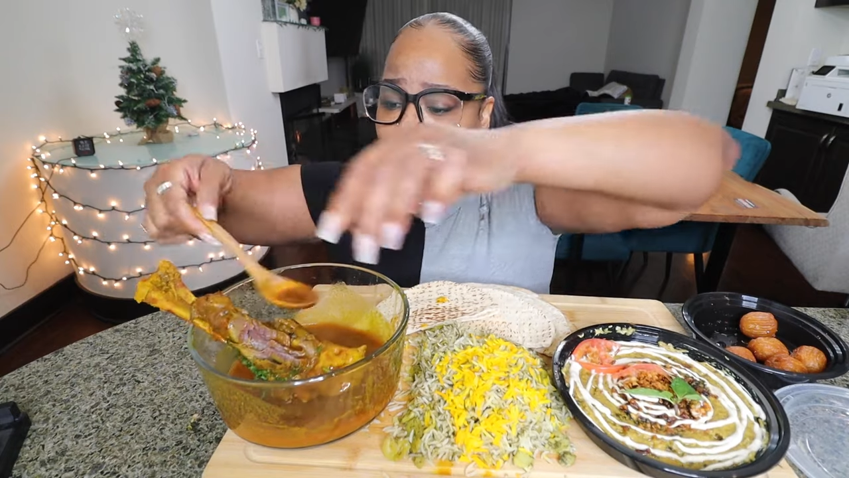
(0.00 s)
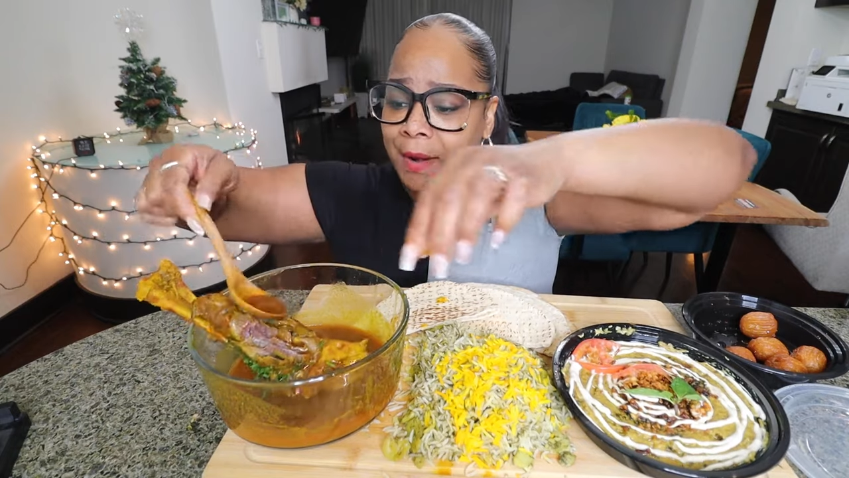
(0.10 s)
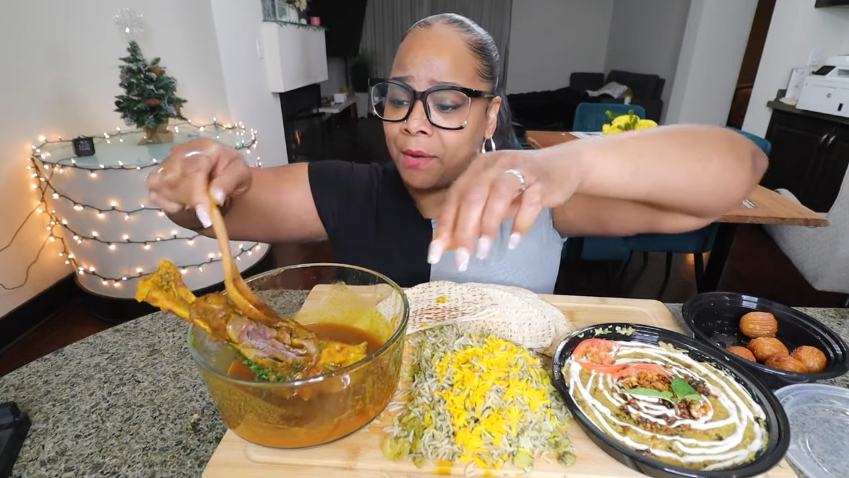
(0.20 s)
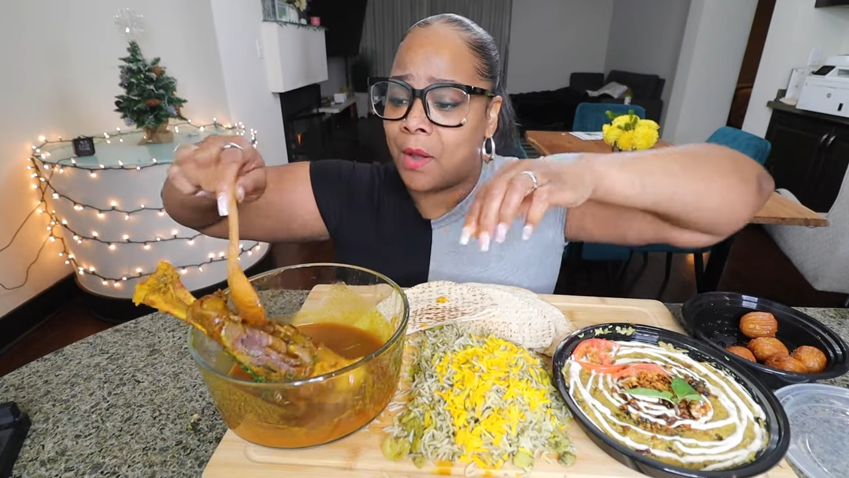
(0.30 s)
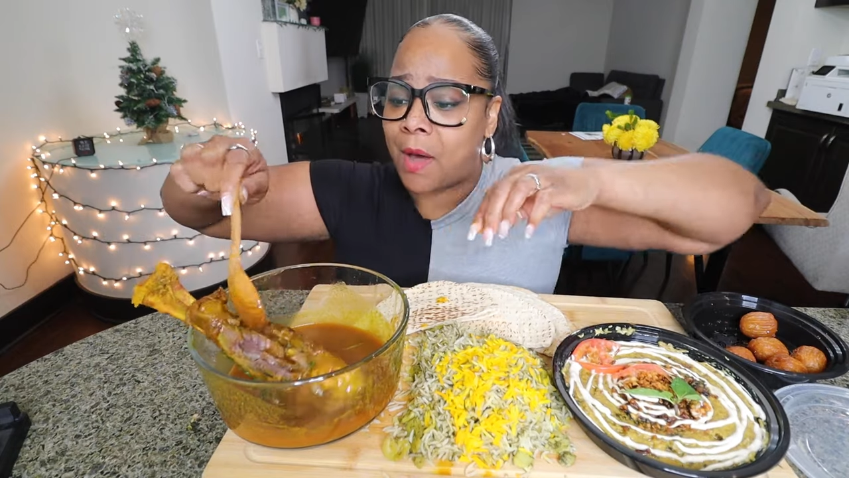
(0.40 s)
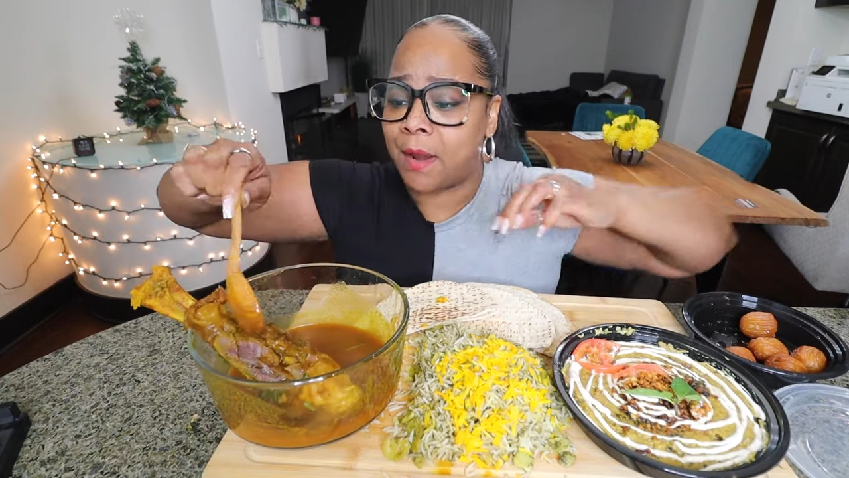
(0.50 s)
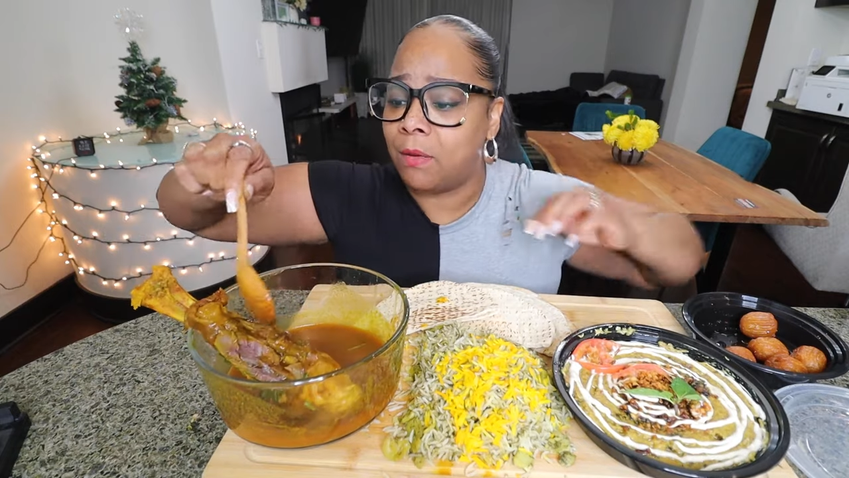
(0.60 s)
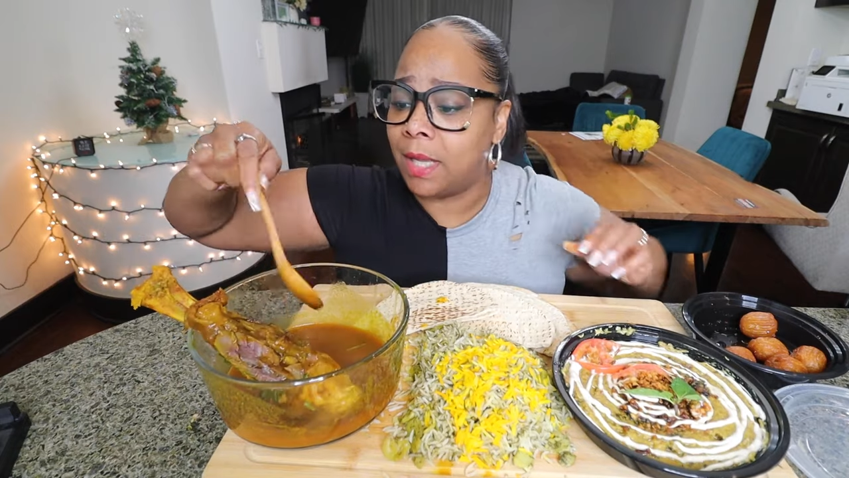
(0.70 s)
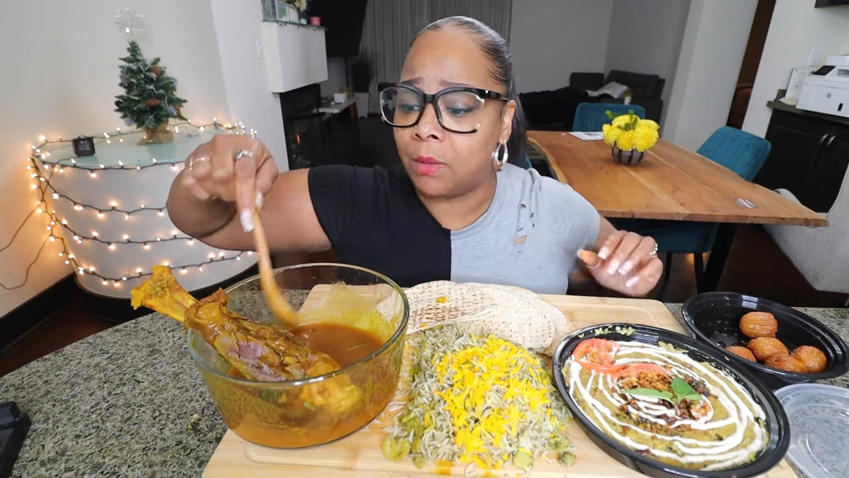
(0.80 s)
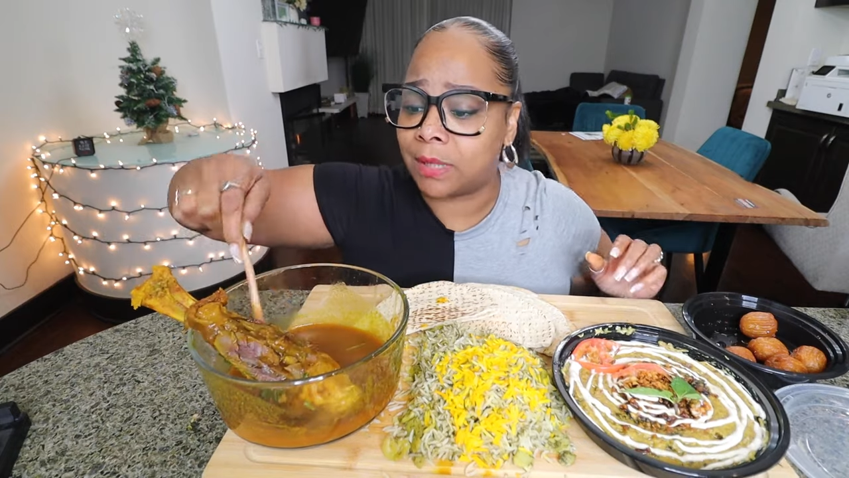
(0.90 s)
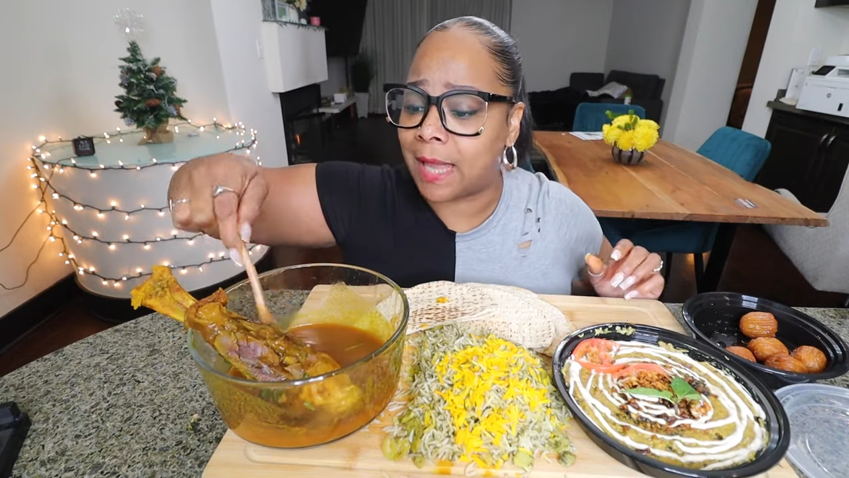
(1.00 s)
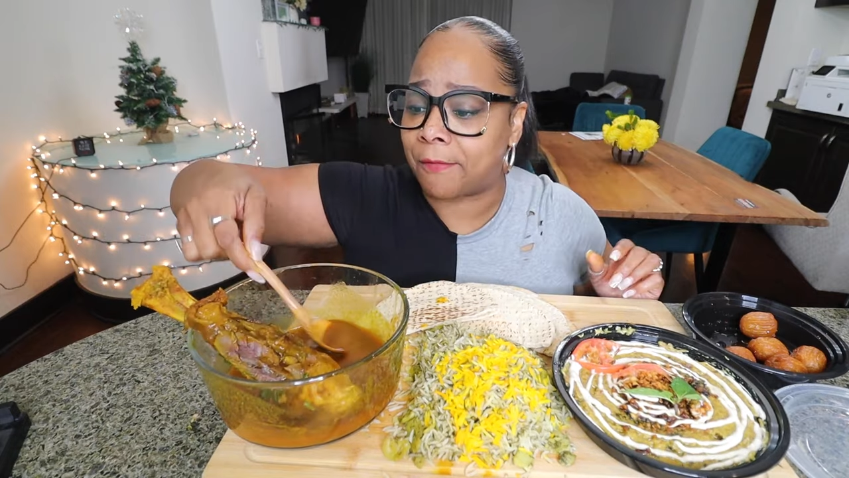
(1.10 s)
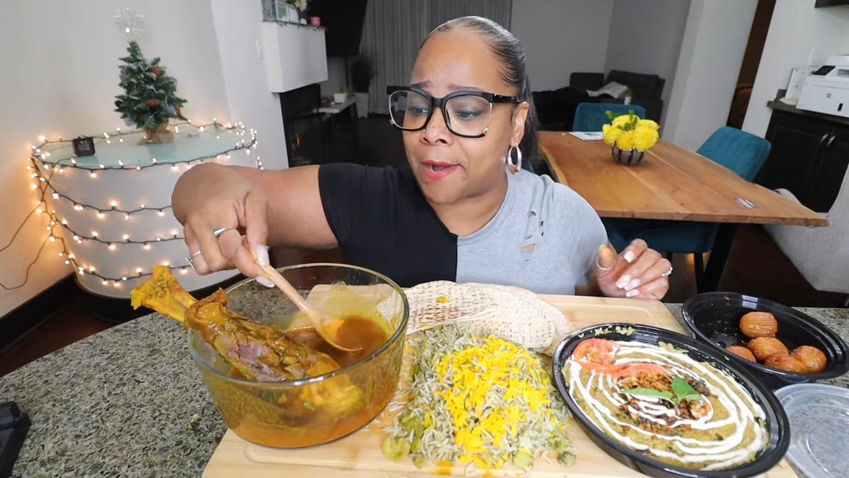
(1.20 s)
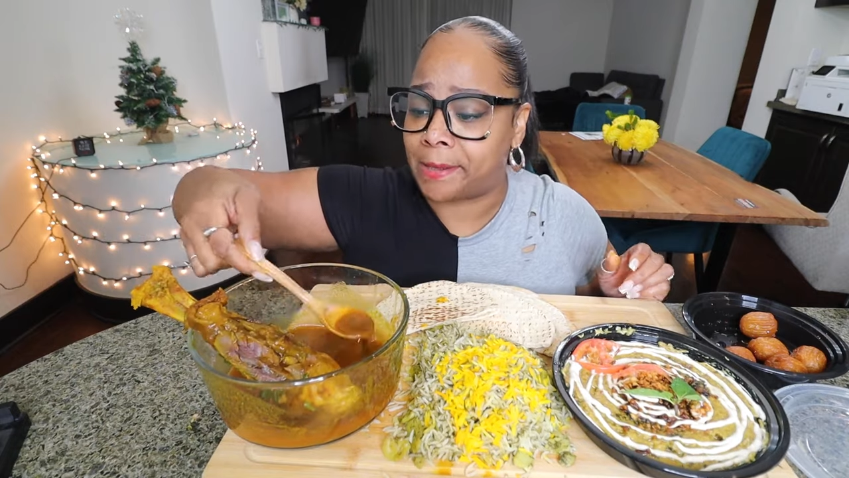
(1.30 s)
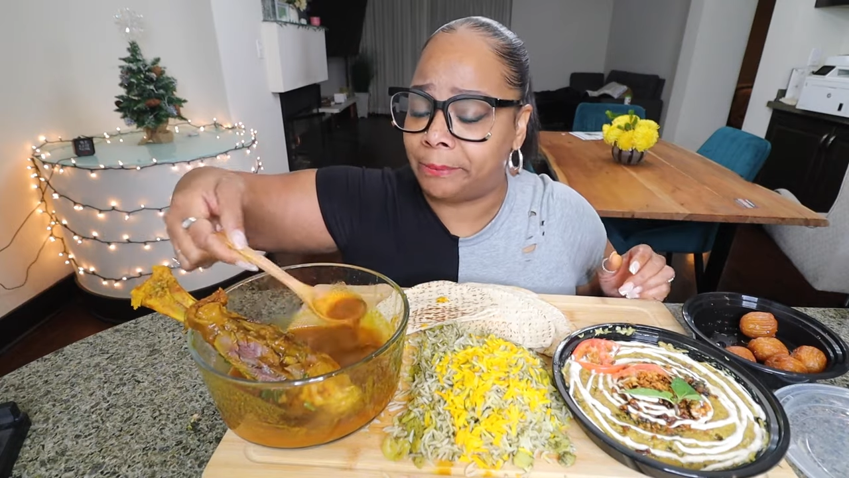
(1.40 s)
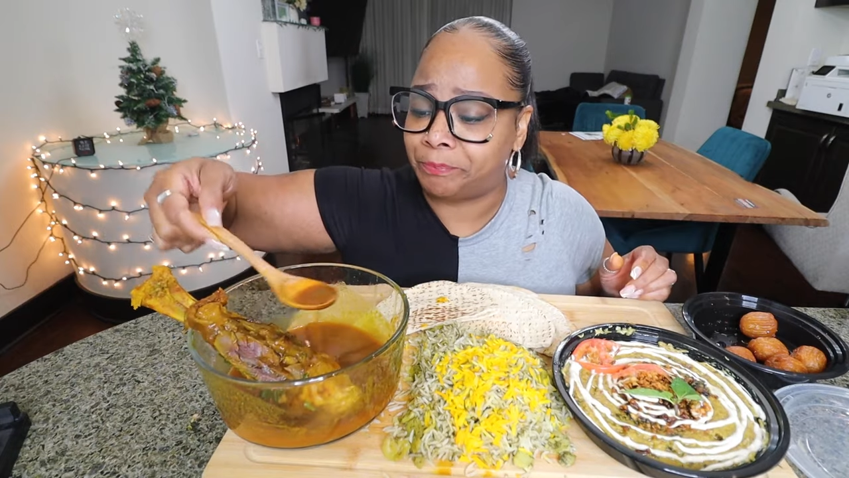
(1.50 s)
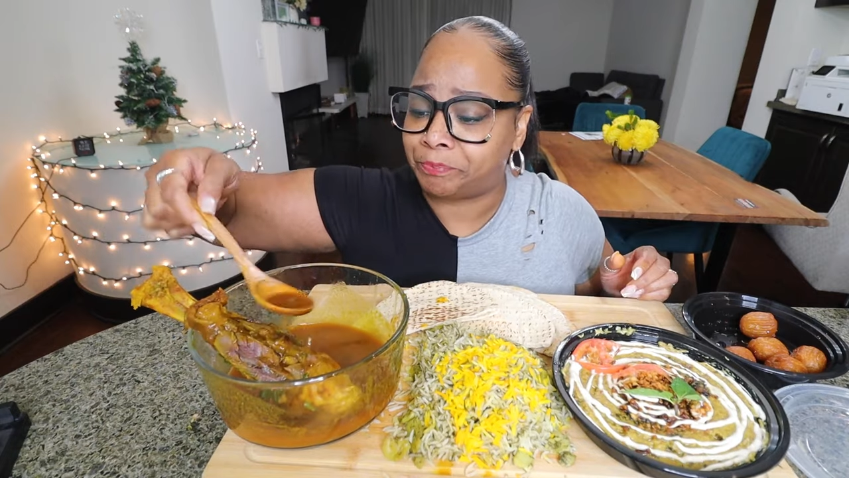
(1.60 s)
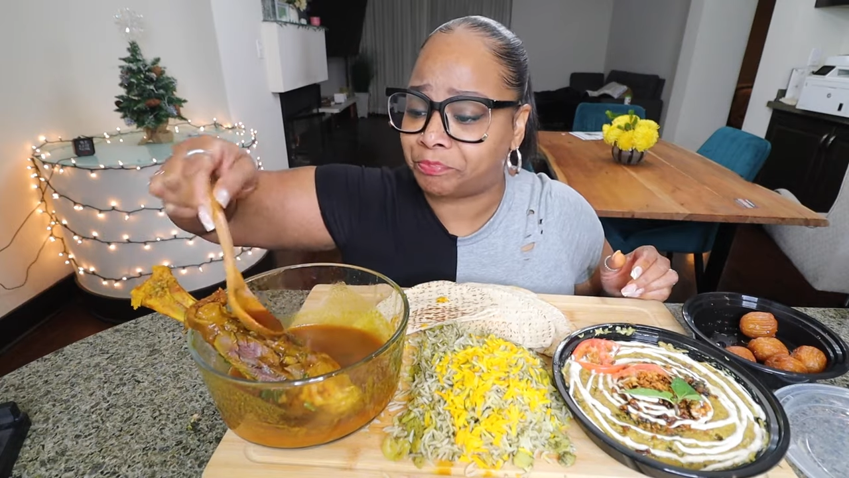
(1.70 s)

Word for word: I don't know. I don't cook with saffron.